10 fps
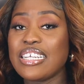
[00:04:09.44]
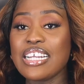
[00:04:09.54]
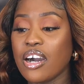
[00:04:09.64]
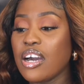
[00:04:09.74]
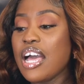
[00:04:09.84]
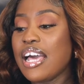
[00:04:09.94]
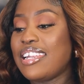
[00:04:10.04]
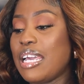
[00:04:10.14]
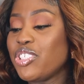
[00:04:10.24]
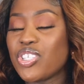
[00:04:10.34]
Now,
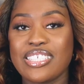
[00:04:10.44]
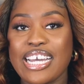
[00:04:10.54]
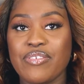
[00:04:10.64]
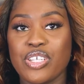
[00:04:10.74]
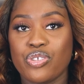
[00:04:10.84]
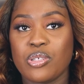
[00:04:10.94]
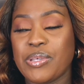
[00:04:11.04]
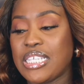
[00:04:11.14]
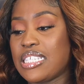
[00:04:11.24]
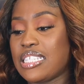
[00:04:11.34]
let me just dive into the
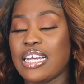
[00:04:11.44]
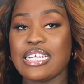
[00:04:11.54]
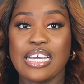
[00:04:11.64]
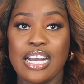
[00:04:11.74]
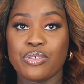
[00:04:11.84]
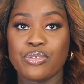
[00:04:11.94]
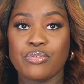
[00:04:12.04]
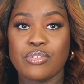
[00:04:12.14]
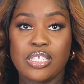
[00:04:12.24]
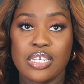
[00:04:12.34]
pieces that
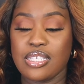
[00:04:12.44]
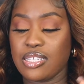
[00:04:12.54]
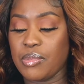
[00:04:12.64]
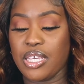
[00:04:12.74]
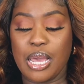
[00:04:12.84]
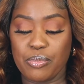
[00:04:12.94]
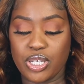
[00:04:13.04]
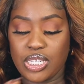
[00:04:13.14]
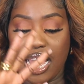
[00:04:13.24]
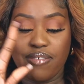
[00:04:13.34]
ITALO sends to me. I'm
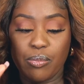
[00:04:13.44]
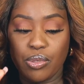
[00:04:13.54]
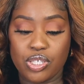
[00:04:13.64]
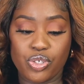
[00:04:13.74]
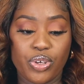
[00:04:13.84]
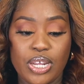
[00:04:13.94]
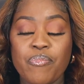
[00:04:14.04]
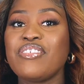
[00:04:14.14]
going to have them on screen.